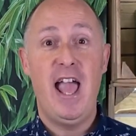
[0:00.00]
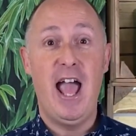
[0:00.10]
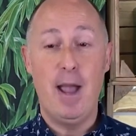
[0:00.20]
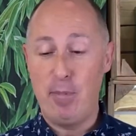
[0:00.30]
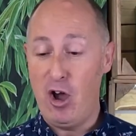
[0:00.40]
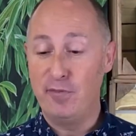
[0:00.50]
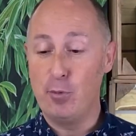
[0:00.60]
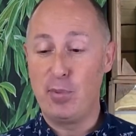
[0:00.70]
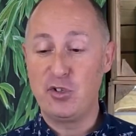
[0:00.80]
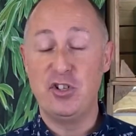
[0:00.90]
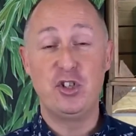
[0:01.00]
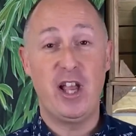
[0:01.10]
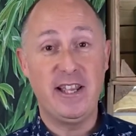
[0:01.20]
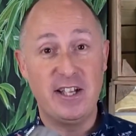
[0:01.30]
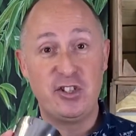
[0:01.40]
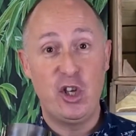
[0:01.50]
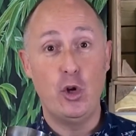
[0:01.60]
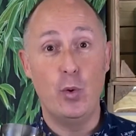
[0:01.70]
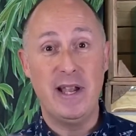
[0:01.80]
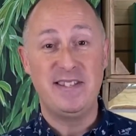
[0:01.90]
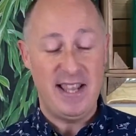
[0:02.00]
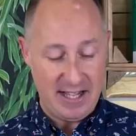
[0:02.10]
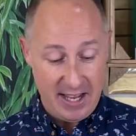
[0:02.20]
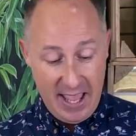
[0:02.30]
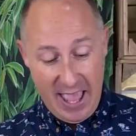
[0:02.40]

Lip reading: part of your Boston shaker to a tin.